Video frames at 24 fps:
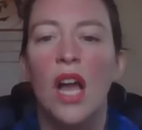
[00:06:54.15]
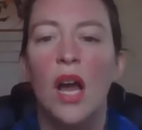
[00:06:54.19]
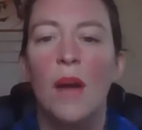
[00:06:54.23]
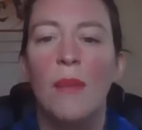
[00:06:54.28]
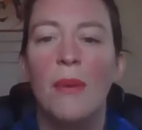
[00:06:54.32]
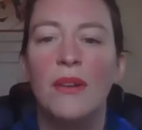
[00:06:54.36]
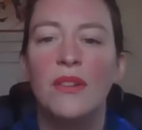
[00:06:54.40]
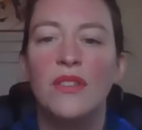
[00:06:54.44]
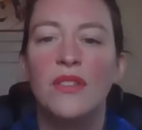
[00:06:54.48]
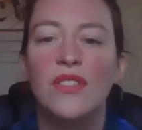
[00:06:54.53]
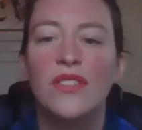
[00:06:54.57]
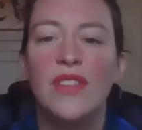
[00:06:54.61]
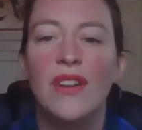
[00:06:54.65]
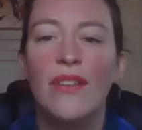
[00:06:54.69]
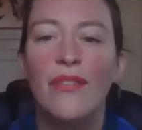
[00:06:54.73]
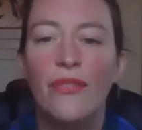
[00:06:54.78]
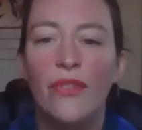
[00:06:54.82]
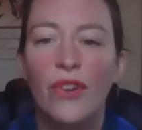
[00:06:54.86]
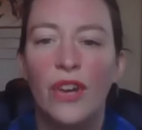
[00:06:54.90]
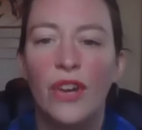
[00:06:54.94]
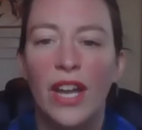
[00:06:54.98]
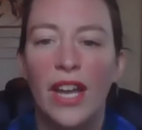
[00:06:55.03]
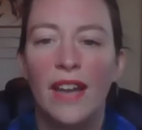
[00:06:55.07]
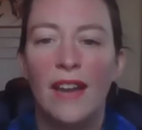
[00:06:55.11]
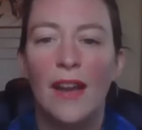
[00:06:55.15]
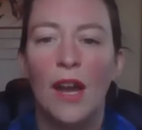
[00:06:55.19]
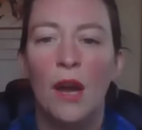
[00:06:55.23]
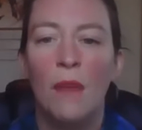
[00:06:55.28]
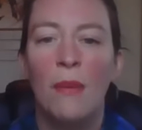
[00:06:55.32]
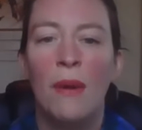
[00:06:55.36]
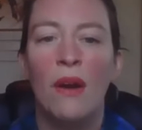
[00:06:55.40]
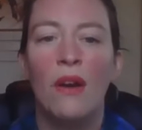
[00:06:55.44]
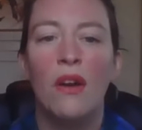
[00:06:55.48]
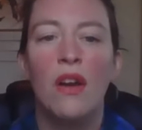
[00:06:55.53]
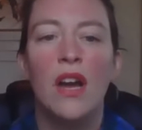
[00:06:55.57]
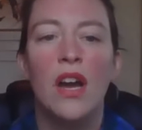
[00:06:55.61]
about suffering,
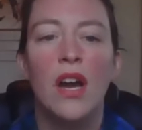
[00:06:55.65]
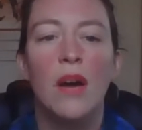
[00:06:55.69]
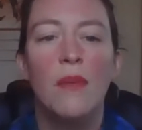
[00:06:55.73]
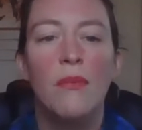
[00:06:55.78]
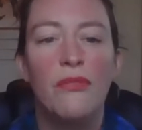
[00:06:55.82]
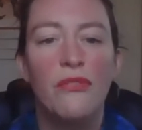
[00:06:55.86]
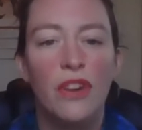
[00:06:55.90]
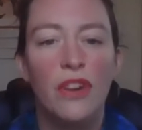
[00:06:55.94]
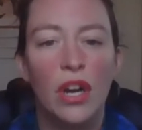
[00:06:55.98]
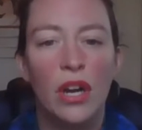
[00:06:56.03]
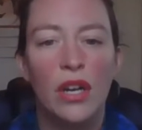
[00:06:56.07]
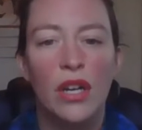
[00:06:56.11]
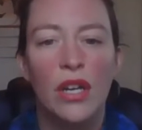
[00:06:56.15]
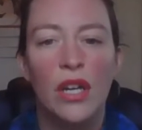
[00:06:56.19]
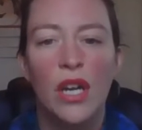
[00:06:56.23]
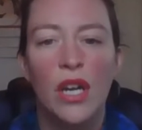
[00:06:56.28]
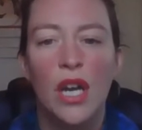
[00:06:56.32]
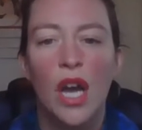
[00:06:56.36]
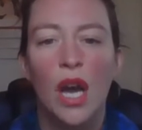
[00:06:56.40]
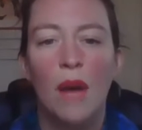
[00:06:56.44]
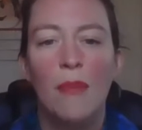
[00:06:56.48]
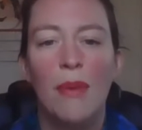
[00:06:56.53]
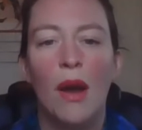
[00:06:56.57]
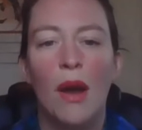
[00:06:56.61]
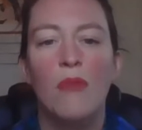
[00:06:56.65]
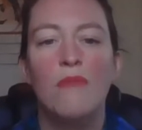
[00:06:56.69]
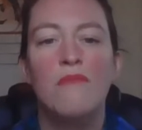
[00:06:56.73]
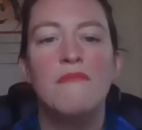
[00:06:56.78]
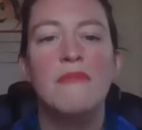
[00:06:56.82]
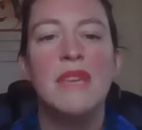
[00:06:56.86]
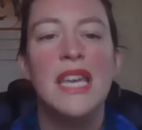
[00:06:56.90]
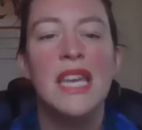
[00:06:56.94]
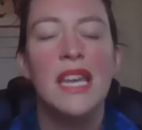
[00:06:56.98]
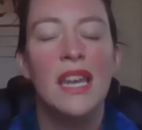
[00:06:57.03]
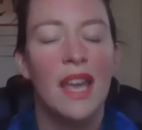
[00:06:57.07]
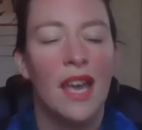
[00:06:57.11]
about comfort, about
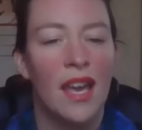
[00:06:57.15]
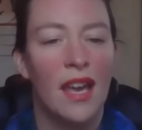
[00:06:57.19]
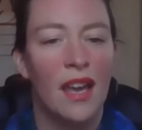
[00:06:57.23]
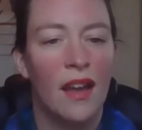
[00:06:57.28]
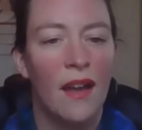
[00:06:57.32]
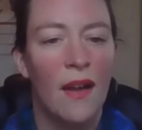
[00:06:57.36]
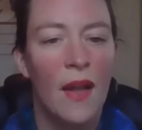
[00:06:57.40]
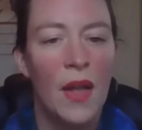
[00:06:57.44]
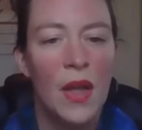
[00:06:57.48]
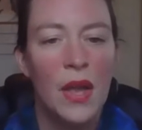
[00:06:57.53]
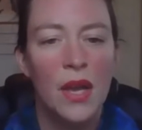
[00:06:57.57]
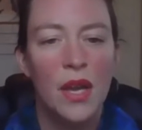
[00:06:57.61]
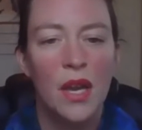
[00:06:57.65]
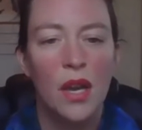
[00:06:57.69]
meaning,